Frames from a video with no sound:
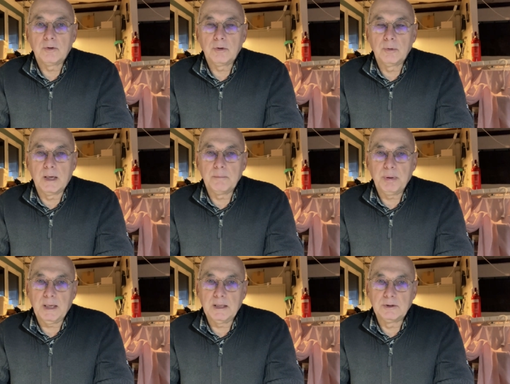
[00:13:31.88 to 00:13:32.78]
to a
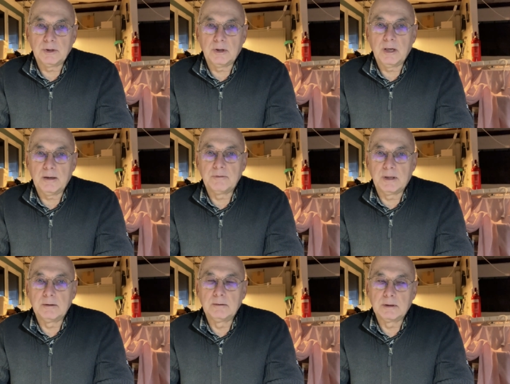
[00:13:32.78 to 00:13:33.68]
page I have
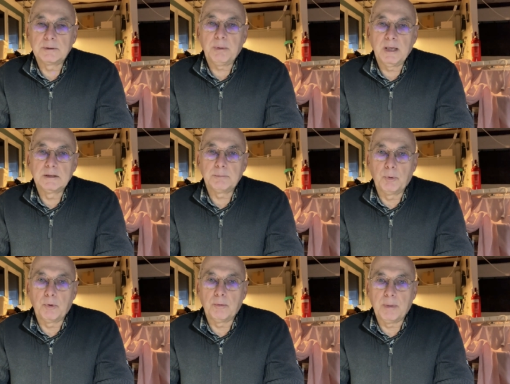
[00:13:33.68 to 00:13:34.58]
that explains
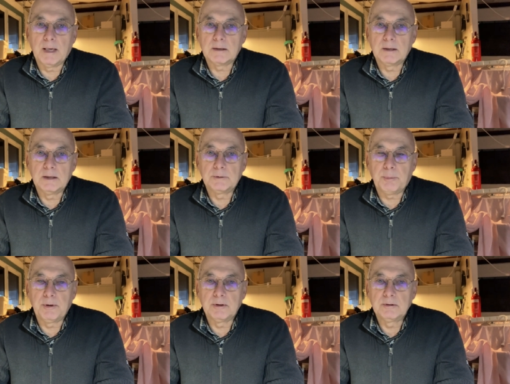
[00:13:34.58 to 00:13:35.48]
more about these
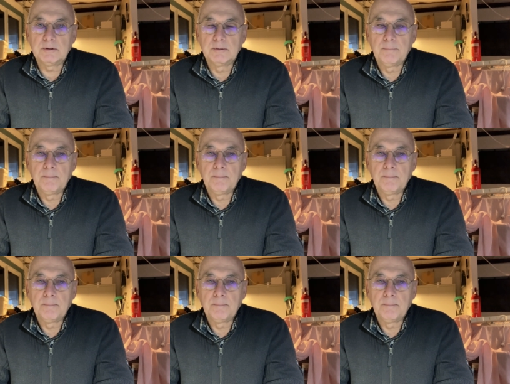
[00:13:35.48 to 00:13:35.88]
printers,